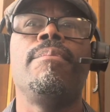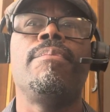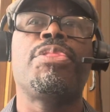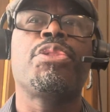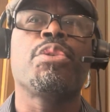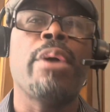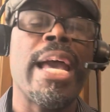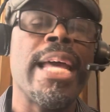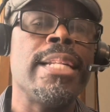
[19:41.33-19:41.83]

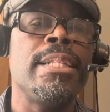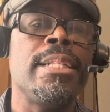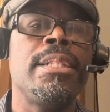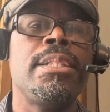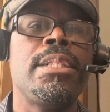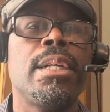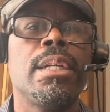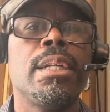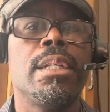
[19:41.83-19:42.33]

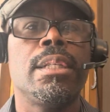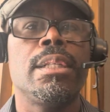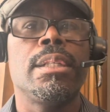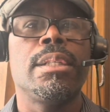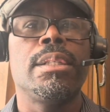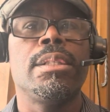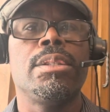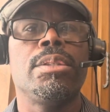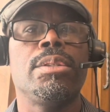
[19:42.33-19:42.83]
threatened
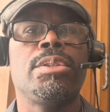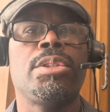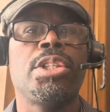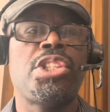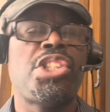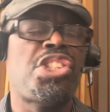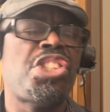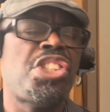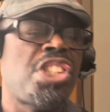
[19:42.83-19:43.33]

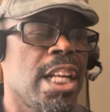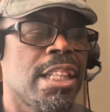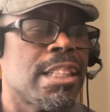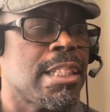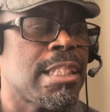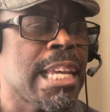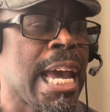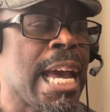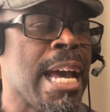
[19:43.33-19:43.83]
to shut
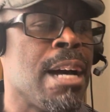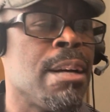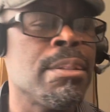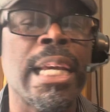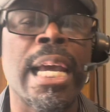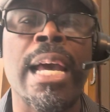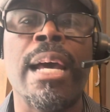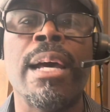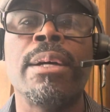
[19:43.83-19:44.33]
the town
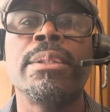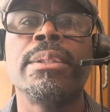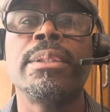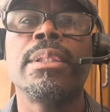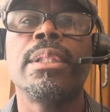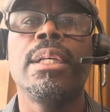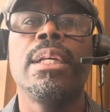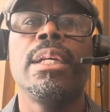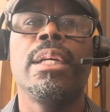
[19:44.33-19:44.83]
down
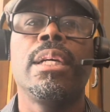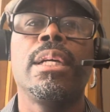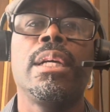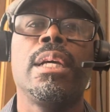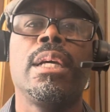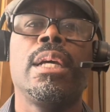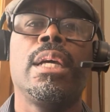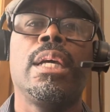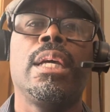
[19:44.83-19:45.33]

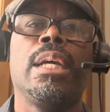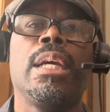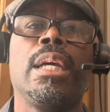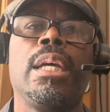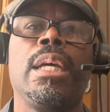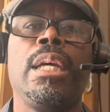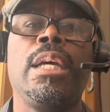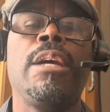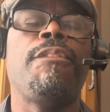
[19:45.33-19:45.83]

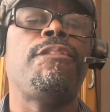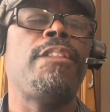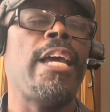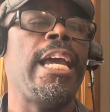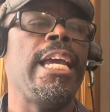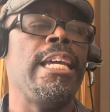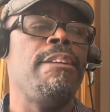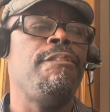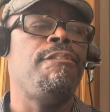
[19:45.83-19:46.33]
if
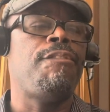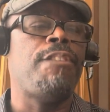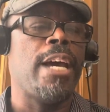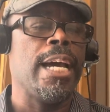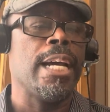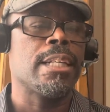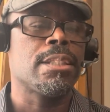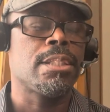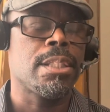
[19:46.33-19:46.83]
they, in
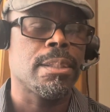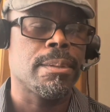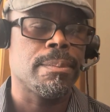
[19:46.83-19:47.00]
fact,